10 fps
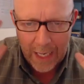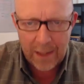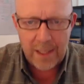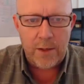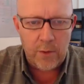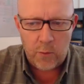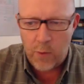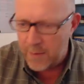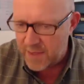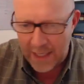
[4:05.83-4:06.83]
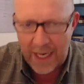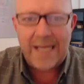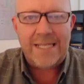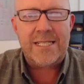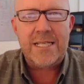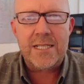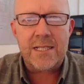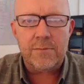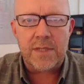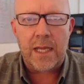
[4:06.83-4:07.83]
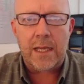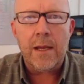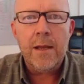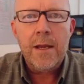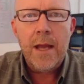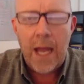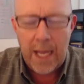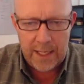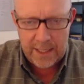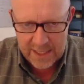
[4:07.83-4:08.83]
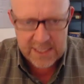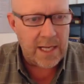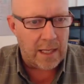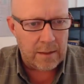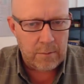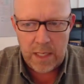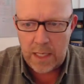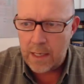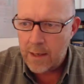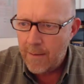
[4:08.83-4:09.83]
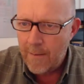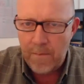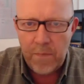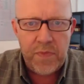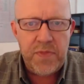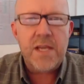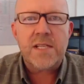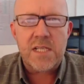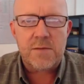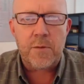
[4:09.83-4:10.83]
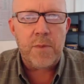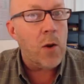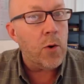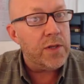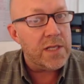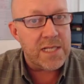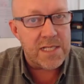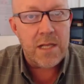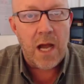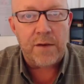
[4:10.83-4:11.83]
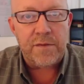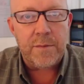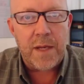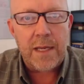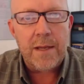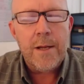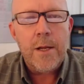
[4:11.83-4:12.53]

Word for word: I land on the website, I see something, and it's telling me this is for me or this is not for me.